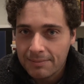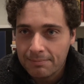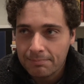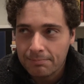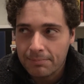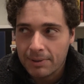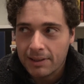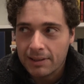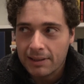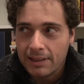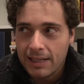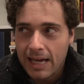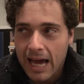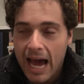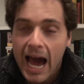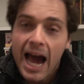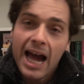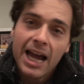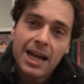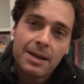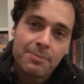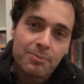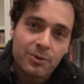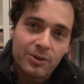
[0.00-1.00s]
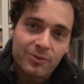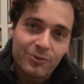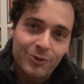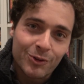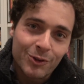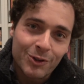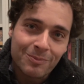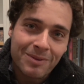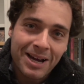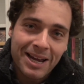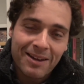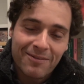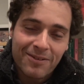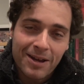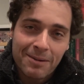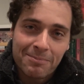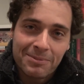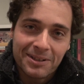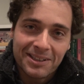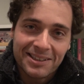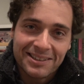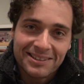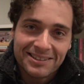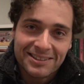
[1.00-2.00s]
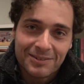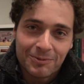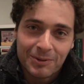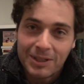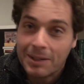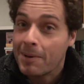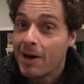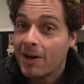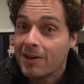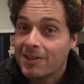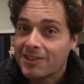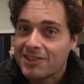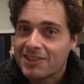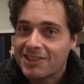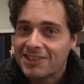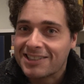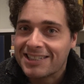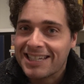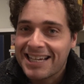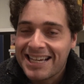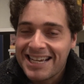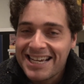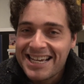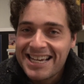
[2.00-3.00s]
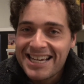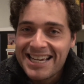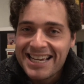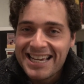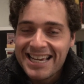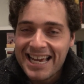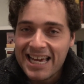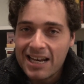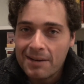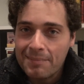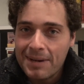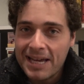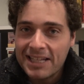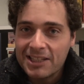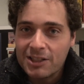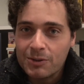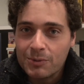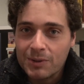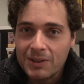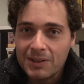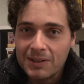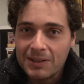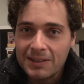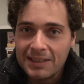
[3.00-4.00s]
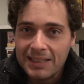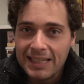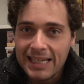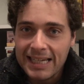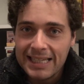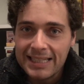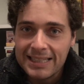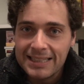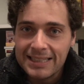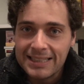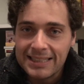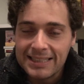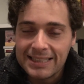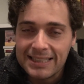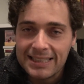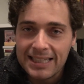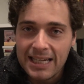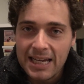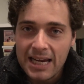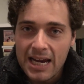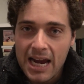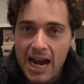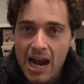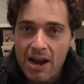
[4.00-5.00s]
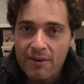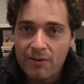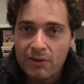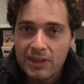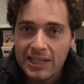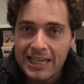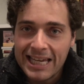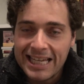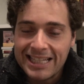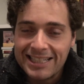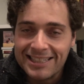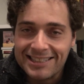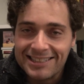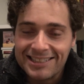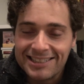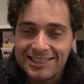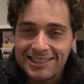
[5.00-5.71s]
but I prefer my Fabuland with a box and a manual and everything else.